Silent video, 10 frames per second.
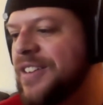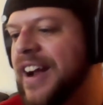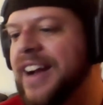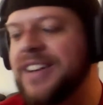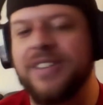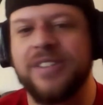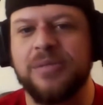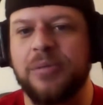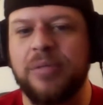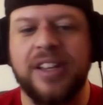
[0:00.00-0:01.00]

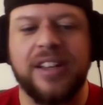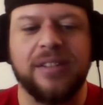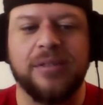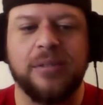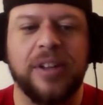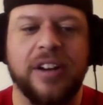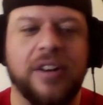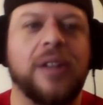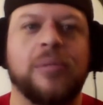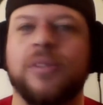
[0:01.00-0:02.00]
actors would be
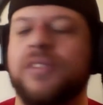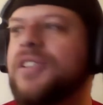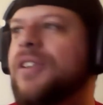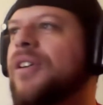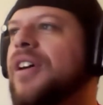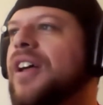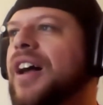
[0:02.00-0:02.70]
incredible. So,